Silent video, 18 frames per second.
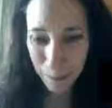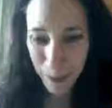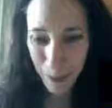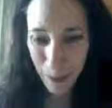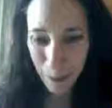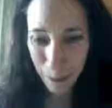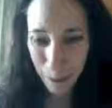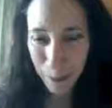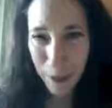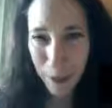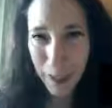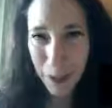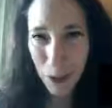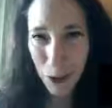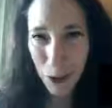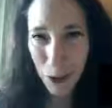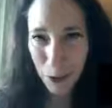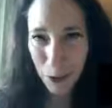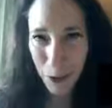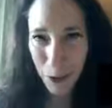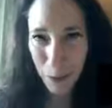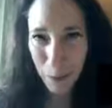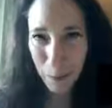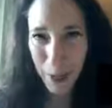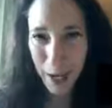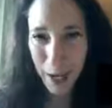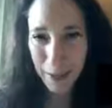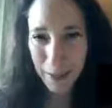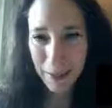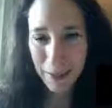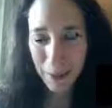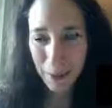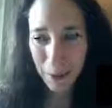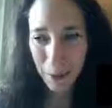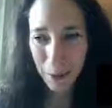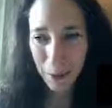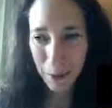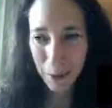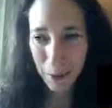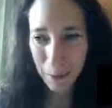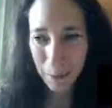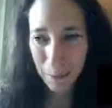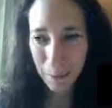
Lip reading: prevent injuries when practicing yoga.